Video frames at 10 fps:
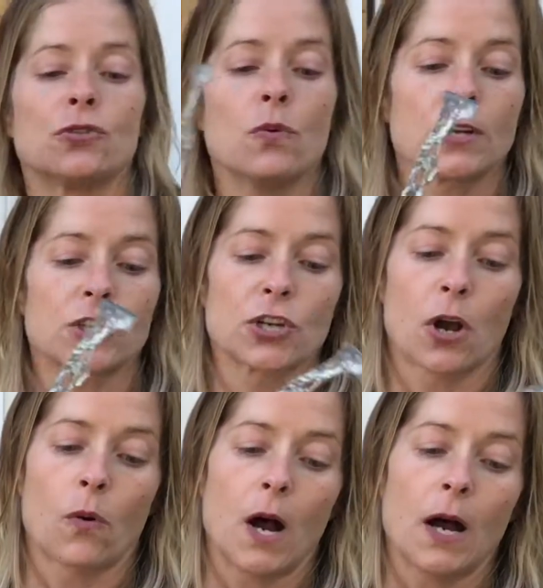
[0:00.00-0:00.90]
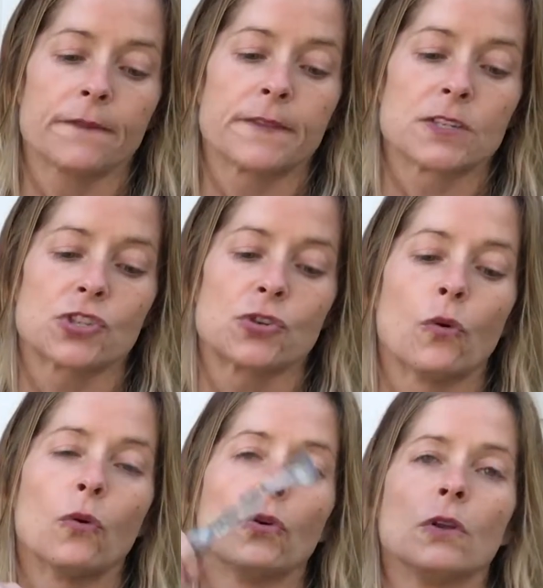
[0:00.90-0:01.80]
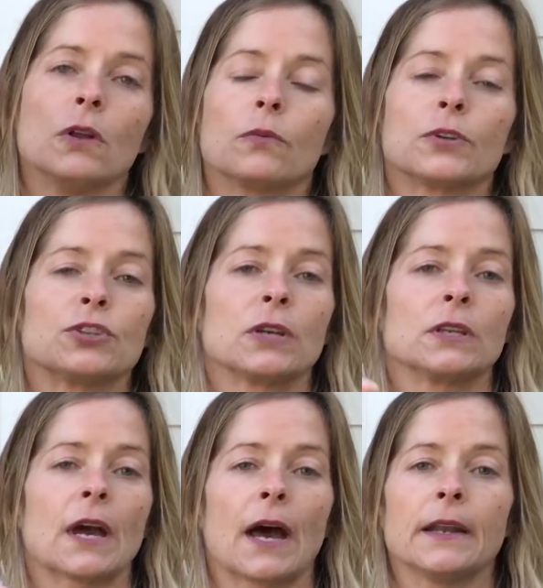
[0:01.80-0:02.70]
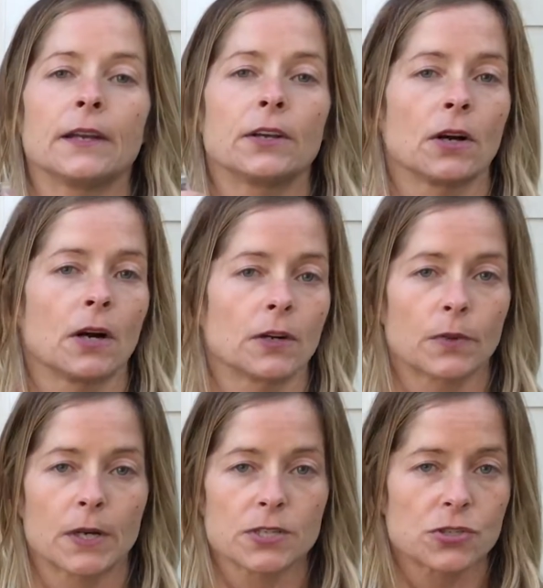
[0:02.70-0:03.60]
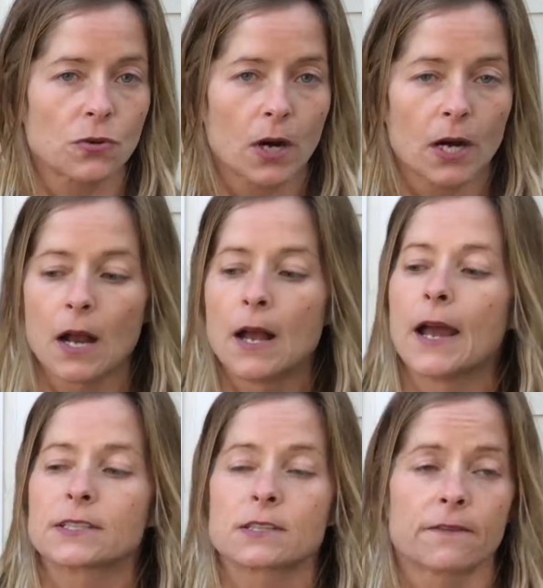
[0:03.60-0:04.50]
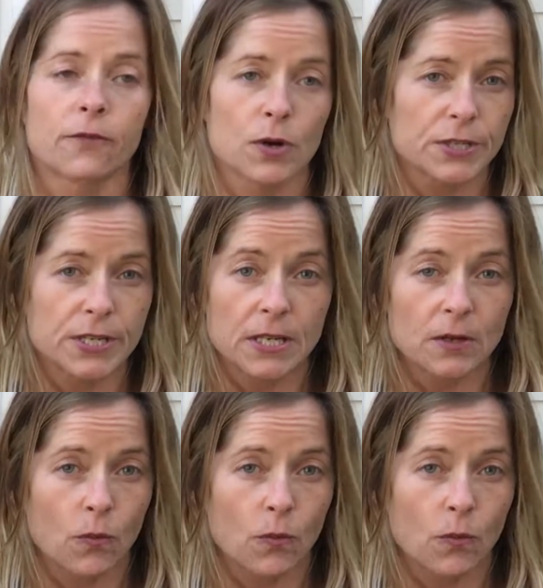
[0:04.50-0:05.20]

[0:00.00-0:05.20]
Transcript: want to show off this tool, which you can get at your hardware store. It's the 14 in